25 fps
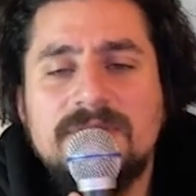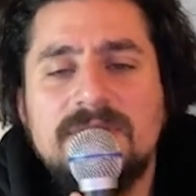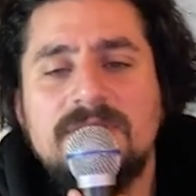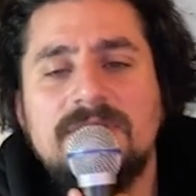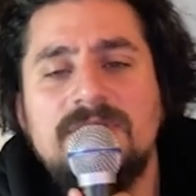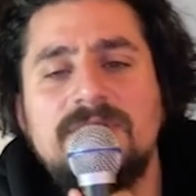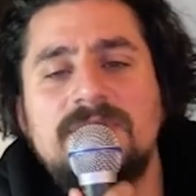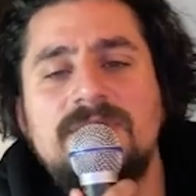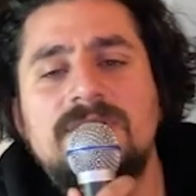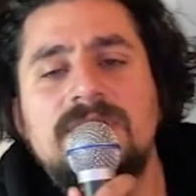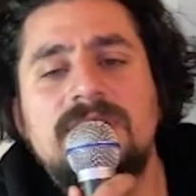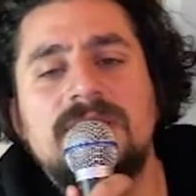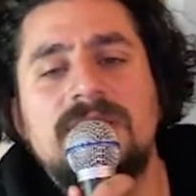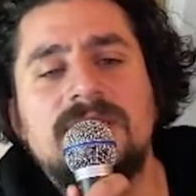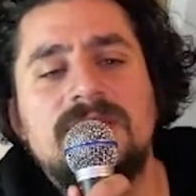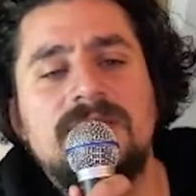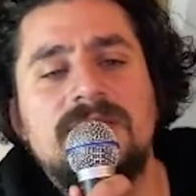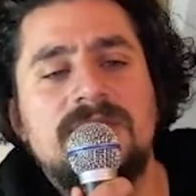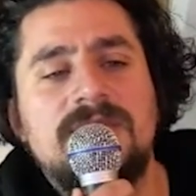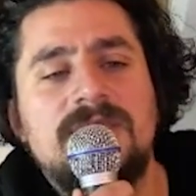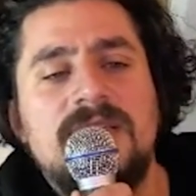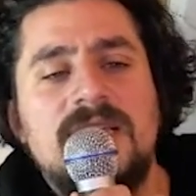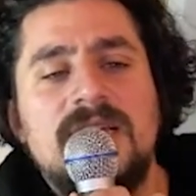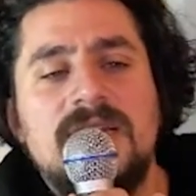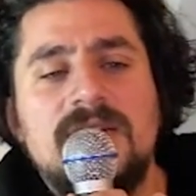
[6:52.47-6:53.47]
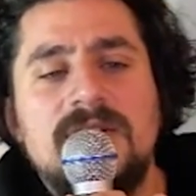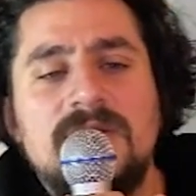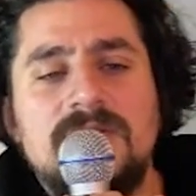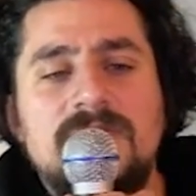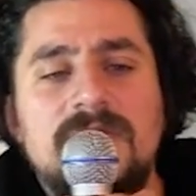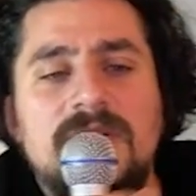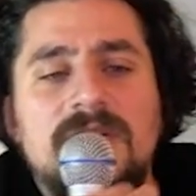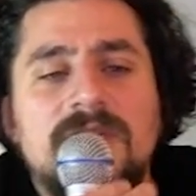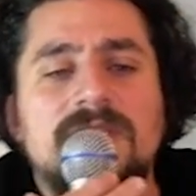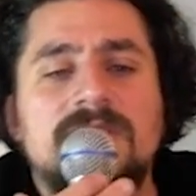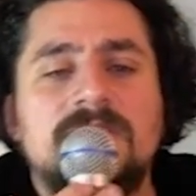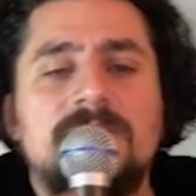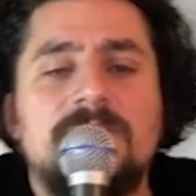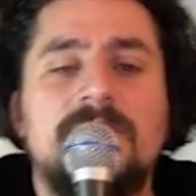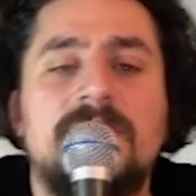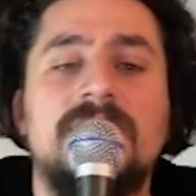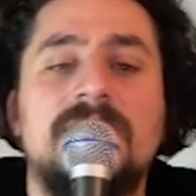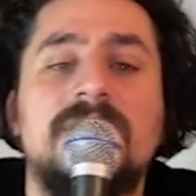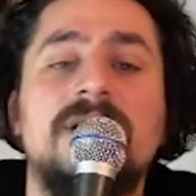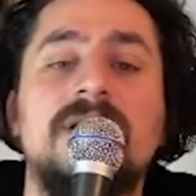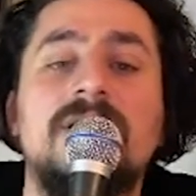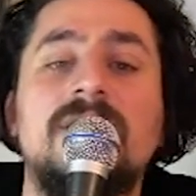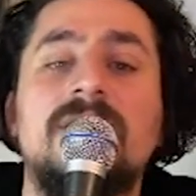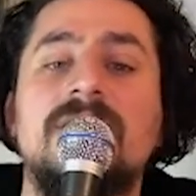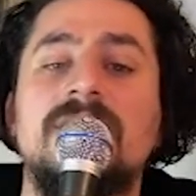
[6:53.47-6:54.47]
using the second function
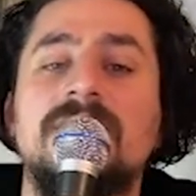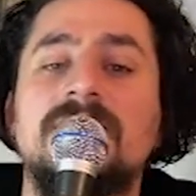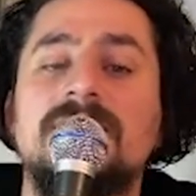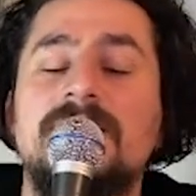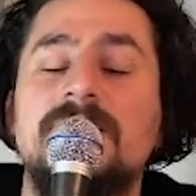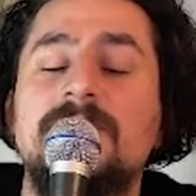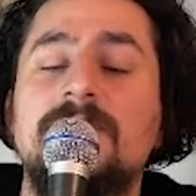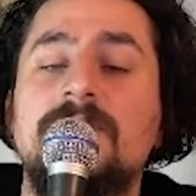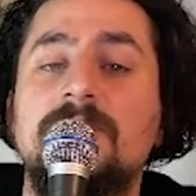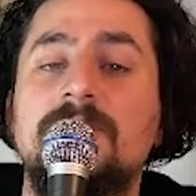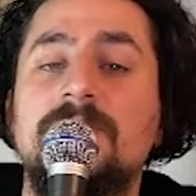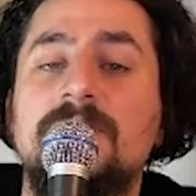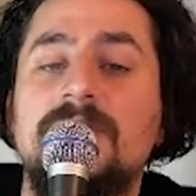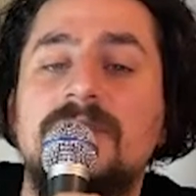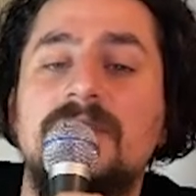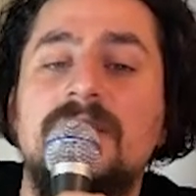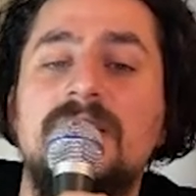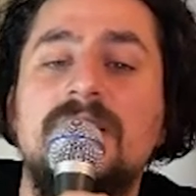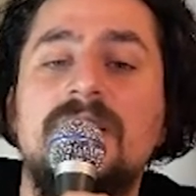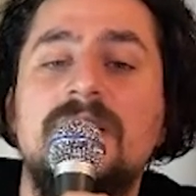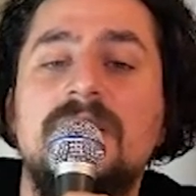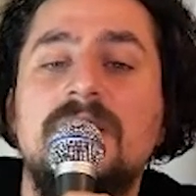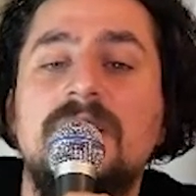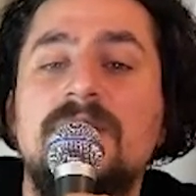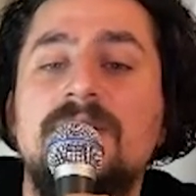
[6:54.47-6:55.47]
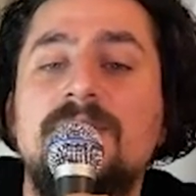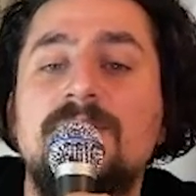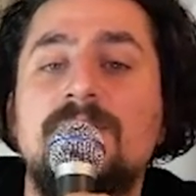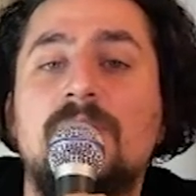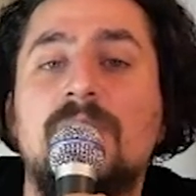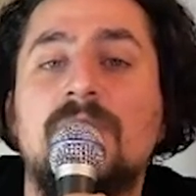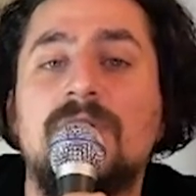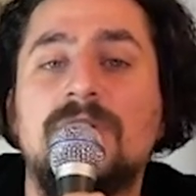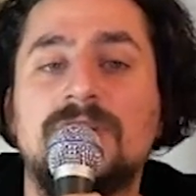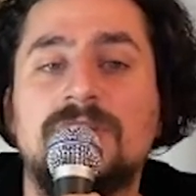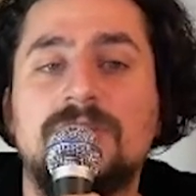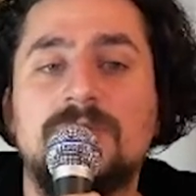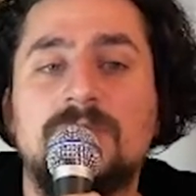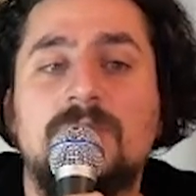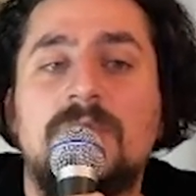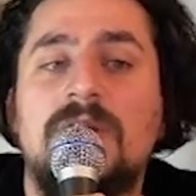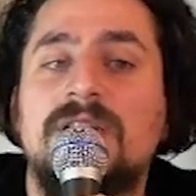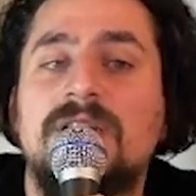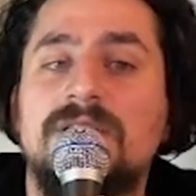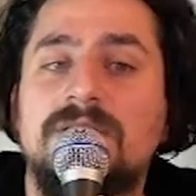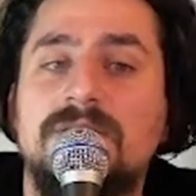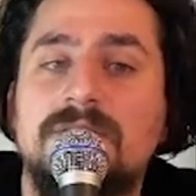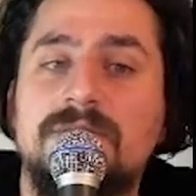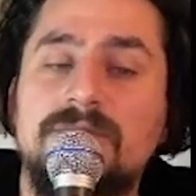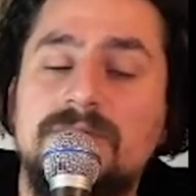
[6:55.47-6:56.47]
particularly seem to be more
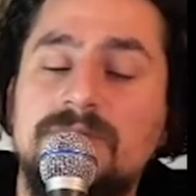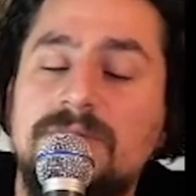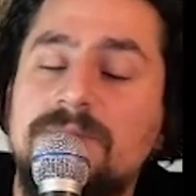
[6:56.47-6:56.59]
expressive.